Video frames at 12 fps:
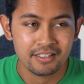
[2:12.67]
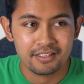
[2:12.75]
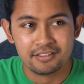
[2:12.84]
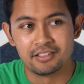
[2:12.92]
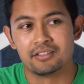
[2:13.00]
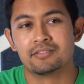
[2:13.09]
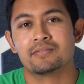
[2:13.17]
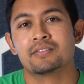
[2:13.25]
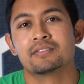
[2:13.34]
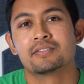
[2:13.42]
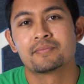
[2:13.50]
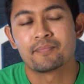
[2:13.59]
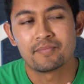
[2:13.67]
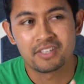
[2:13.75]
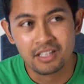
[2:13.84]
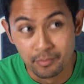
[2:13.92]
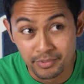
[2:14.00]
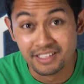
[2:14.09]
So
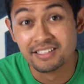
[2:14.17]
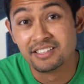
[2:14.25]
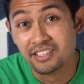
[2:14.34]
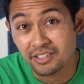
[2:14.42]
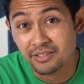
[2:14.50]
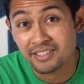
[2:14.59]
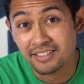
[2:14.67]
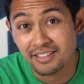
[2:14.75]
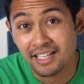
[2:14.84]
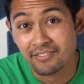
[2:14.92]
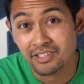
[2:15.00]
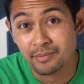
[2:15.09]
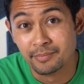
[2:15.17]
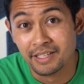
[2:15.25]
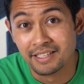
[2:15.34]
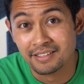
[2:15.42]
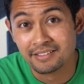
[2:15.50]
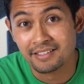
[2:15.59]
companies do still have to
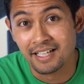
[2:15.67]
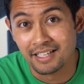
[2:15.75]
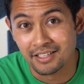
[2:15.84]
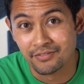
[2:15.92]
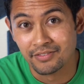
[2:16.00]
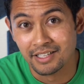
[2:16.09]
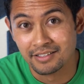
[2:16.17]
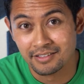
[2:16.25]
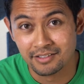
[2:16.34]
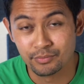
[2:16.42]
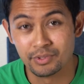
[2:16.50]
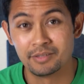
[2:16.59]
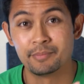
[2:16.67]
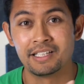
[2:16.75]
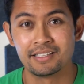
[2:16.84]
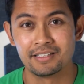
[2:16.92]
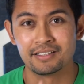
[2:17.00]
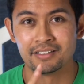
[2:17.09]
make sacrifices when
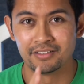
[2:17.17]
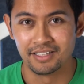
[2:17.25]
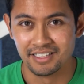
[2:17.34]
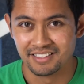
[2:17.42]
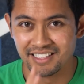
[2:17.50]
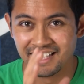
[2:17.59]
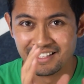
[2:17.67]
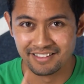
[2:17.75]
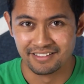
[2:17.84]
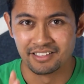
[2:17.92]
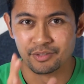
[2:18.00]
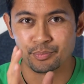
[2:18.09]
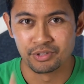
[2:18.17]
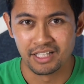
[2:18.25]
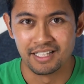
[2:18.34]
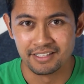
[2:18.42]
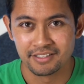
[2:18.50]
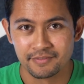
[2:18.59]
making a lens at this
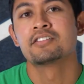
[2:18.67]
price.